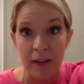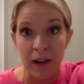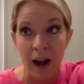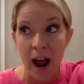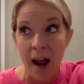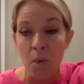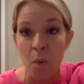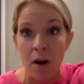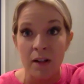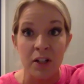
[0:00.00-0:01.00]
that I
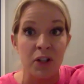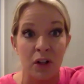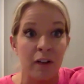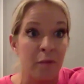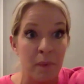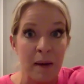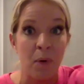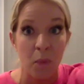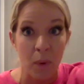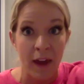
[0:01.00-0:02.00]
want to serve
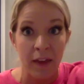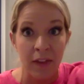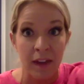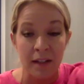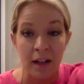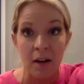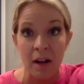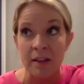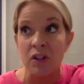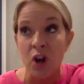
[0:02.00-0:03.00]
people with
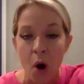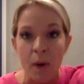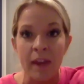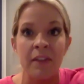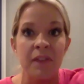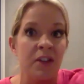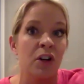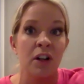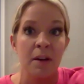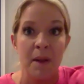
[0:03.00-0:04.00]
is knowing that these
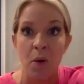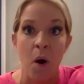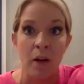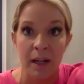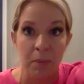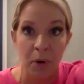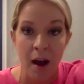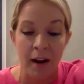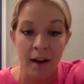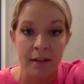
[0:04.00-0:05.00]
are going to be quality
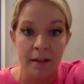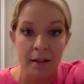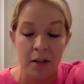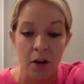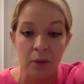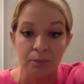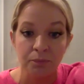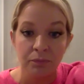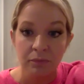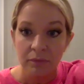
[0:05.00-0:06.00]
products. So
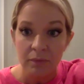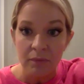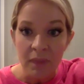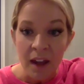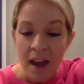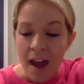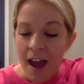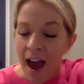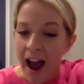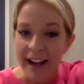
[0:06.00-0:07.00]

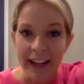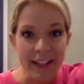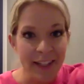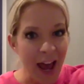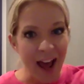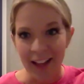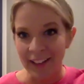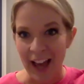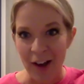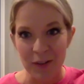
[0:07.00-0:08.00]
I guess that
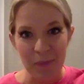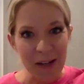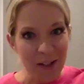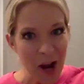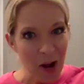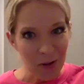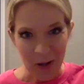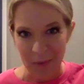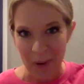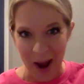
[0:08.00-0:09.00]
allows me now
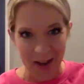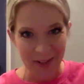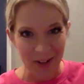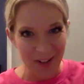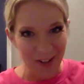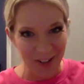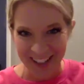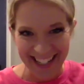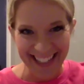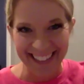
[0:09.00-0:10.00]
to pass it on to
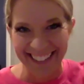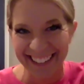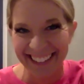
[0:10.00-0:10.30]
Christine.